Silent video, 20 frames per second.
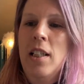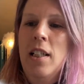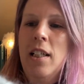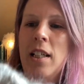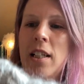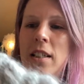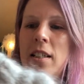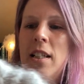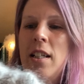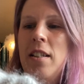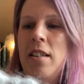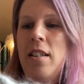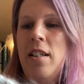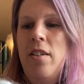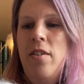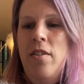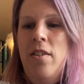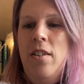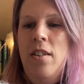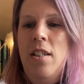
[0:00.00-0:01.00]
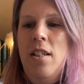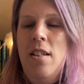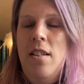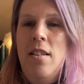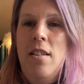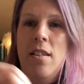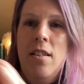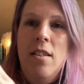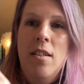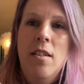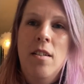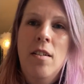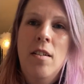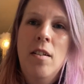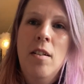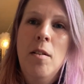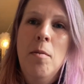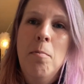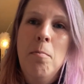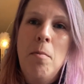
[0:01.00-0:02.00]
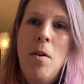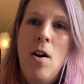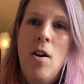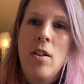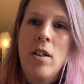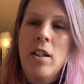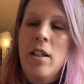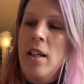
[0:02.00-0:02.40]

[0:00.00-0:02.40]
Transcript: And then there's this mock